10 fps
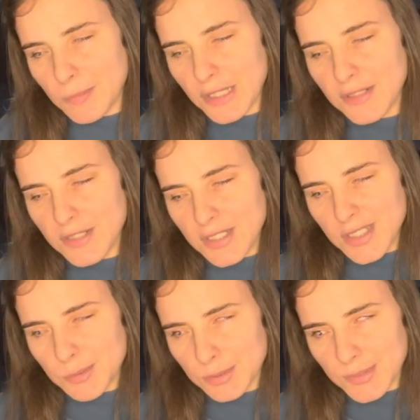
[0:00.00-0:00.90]
But
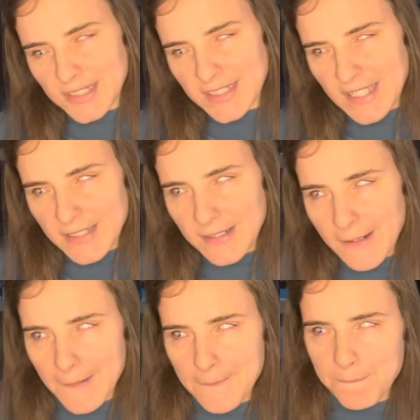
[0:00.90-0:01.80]
we're working
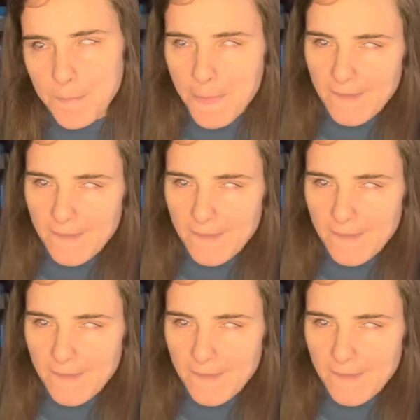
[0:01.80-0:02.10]
on